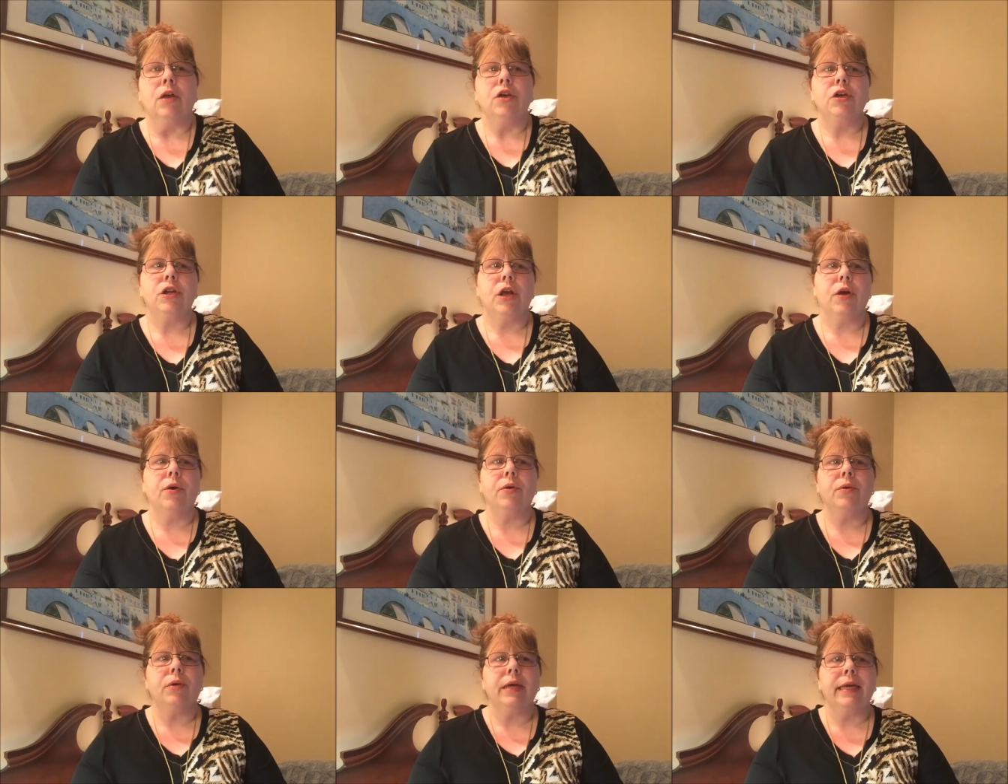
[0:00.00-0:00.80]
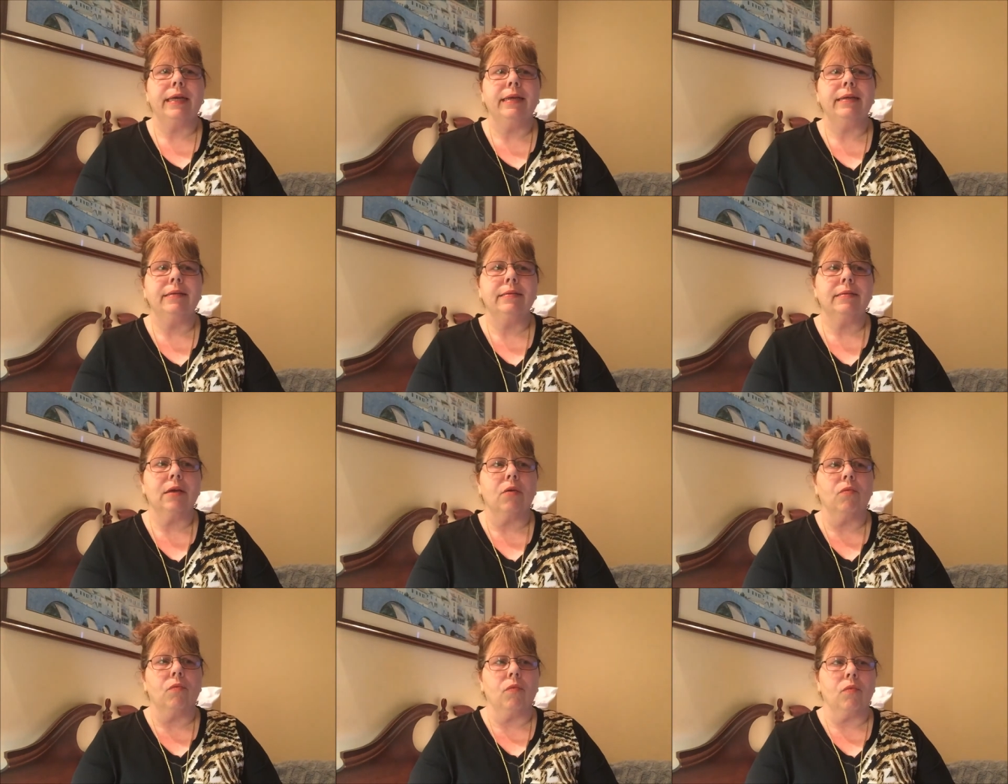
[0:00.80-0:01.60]
you know, he's
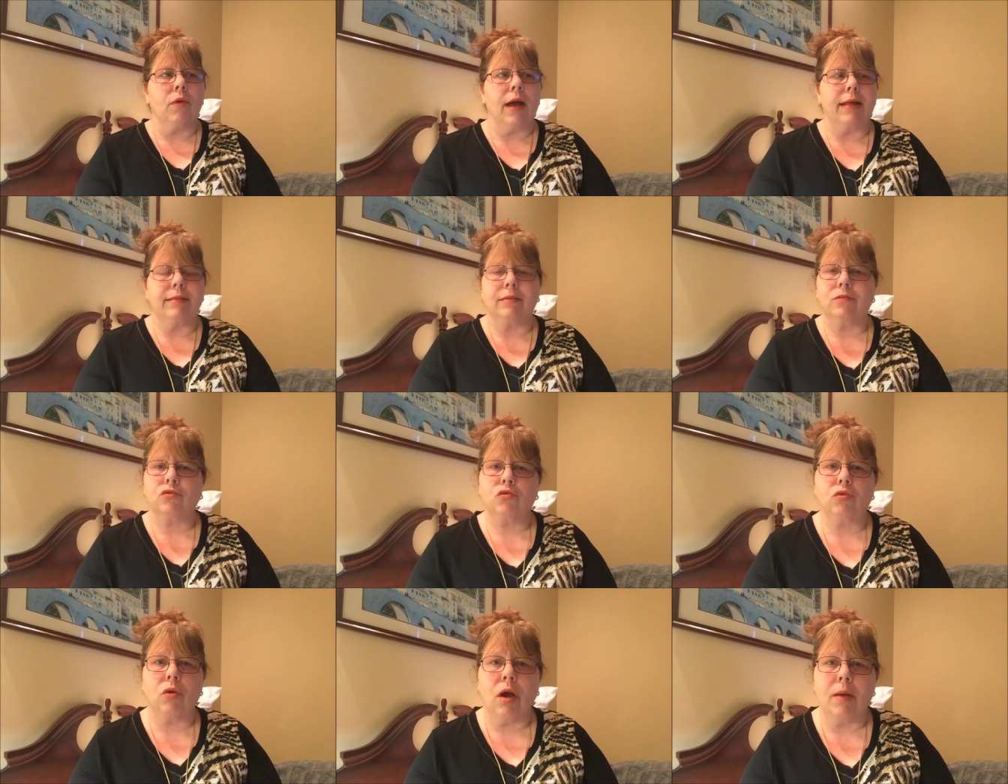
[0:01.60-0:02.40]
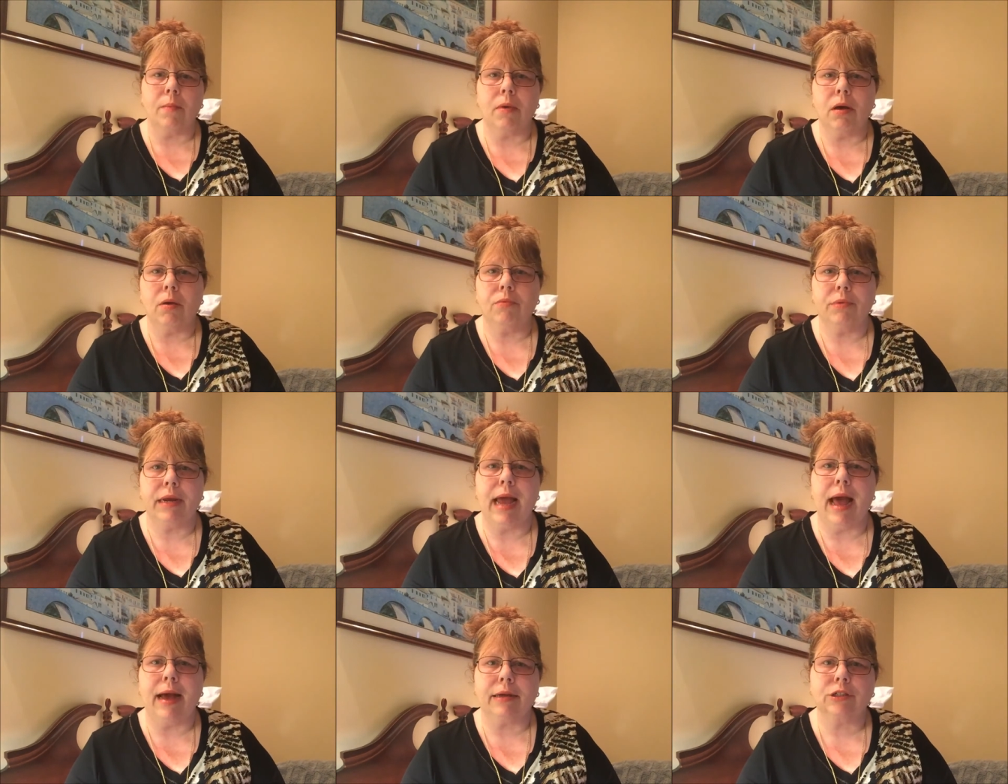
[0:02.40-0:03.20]
got this trauma
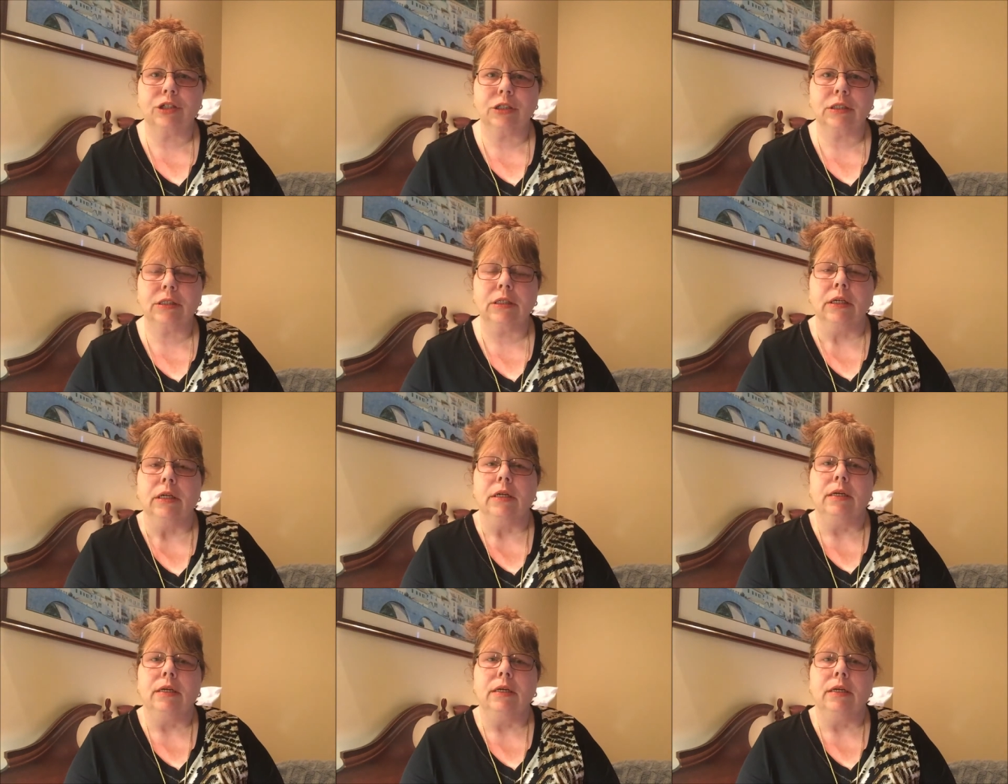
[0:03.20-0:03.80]
reaction